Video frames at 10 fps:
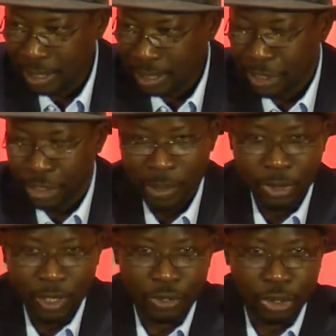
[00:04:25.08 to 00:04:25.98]
in terms
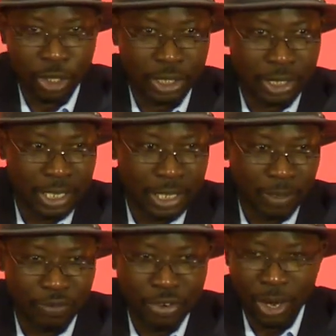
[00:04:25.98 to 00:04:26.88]
of sources
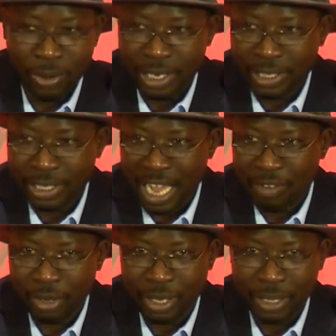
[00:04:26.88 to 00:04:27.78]
of knowledge in
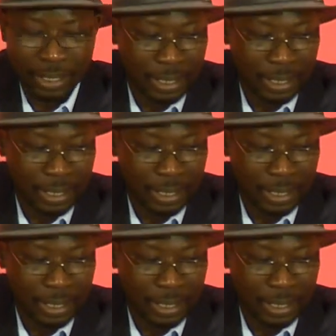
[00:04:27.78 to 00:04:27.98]
Africa